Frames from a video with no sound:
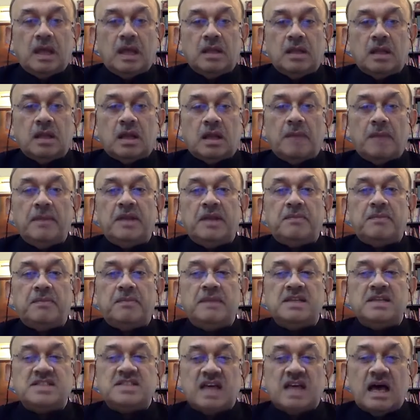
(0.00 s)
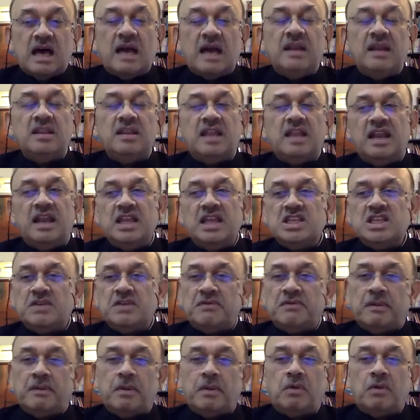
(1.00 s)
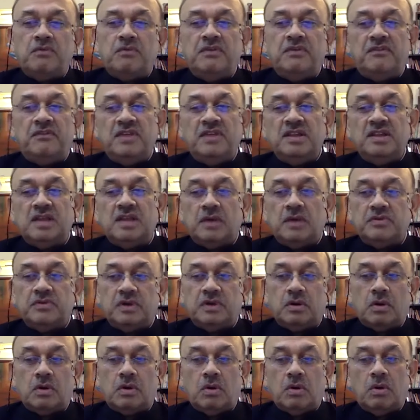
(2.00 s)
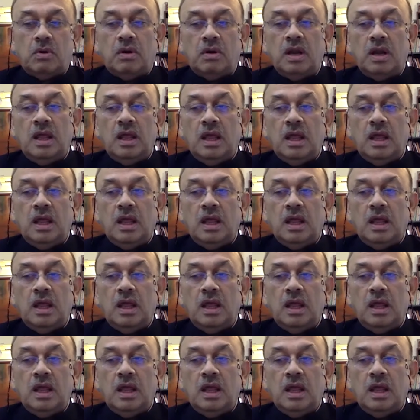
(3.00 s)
The commitments are in the range of about 15,000 crore.